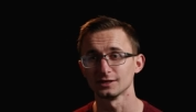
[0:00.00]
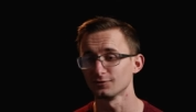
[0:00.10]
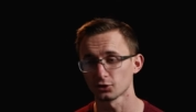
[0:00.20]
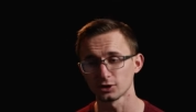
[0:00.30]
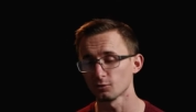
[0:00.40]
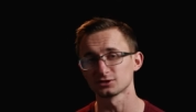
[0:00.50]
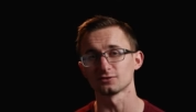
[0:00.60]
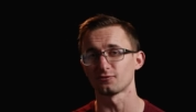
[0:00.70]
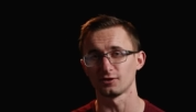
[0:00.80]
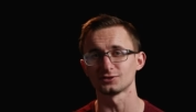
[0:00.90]
even though he
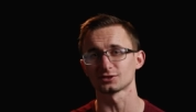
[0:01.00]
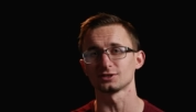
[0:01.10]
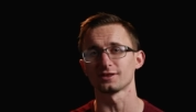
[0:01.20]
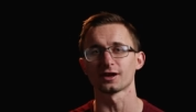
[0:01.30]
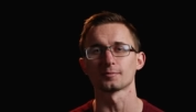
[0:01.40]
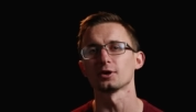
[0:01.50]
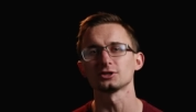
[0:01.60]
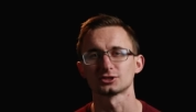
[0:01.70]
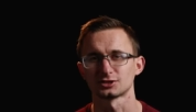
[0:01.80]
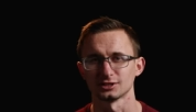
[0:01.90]
wasn't physically there
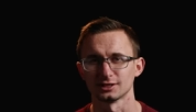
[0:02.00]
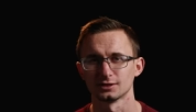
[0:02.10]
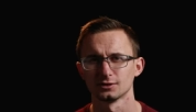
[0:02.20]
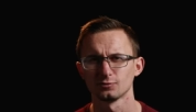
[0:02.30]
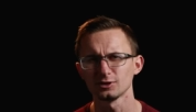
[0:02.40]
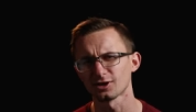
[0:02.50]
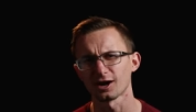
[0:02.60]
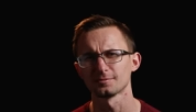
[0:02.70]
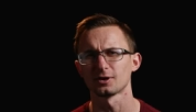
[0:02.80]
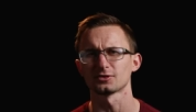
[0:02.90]
purchasing it. We
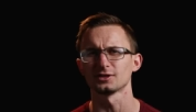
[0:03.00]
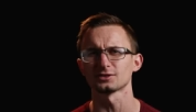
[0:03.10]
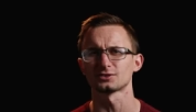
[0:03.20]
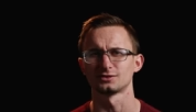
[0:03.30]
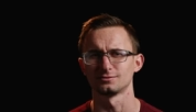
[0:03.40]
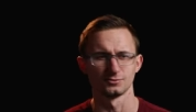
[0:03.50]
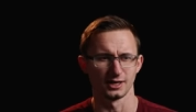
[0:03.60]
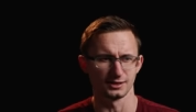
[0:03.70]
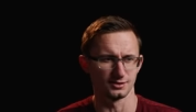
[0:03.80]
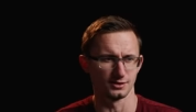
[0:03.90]
talk about this
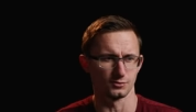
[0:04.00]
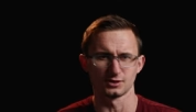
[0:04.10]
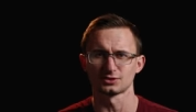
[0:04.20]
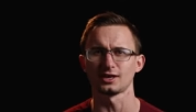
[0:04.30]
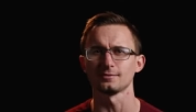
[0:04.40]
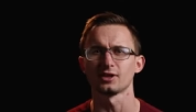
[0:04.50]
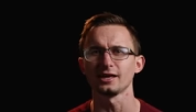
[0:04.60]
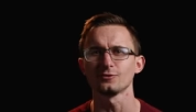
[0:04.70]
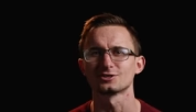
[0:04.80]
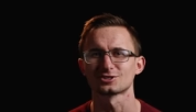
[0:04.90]
like the, same
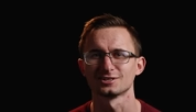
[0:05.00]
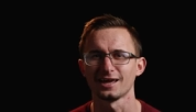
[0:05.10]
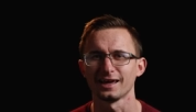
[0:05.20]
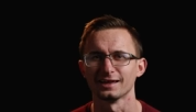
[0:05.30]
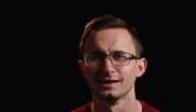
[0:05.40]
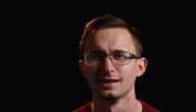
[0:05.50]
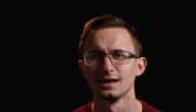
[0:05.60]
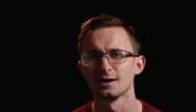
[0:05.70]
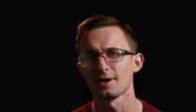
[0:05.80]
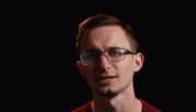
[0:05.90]
language today.
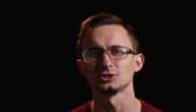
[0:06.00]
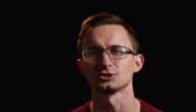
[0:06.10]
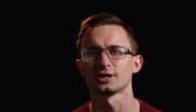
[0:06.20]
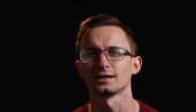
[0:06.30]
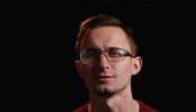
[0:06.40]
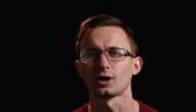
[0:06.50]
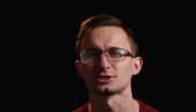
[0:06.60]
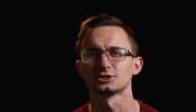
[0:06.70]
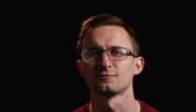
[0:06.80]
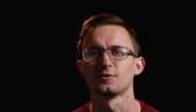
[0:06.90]
Imagine you're at
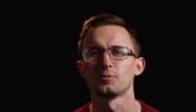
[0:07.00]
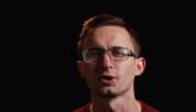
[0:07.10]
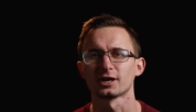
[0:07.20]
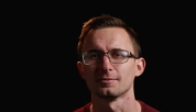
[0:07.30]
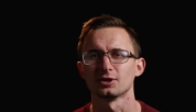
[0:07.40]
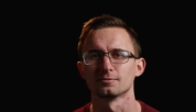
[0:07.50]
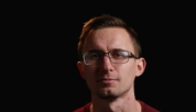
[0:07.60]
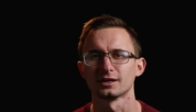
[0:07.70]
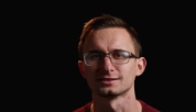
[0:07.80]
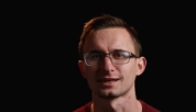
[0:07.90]
watching a football game at your
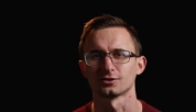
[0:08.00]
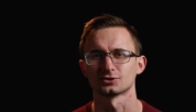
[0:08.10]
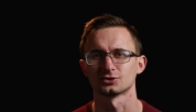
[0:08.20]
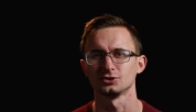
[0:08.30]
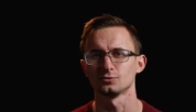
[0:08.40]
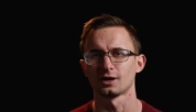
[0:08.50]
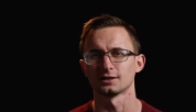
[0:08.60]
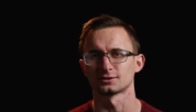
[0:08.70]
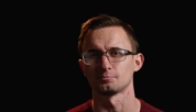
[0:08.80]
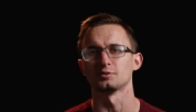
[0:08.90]
buddy's house and you want some